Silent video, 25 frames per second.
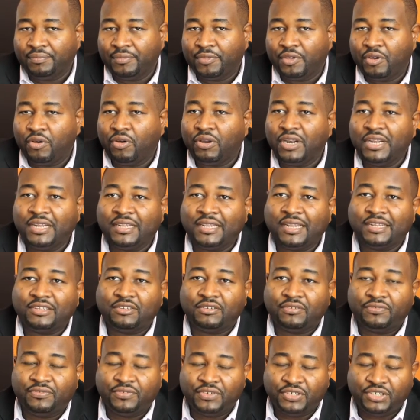calling it as
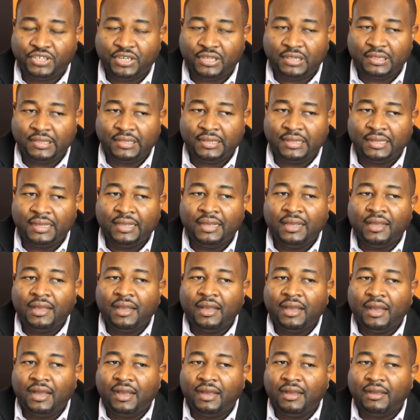an official
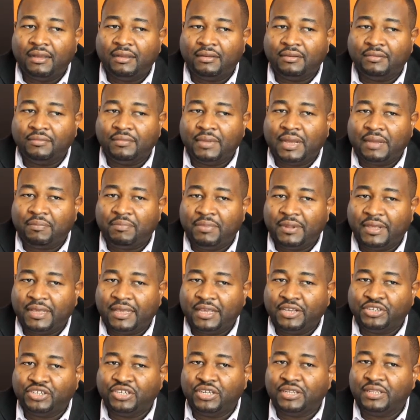
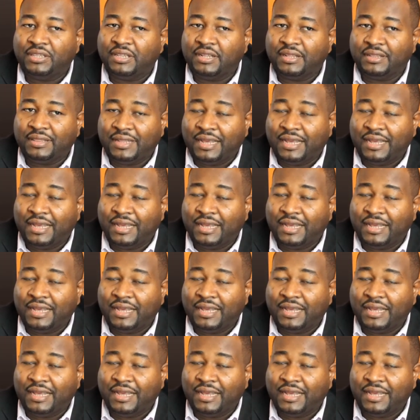application,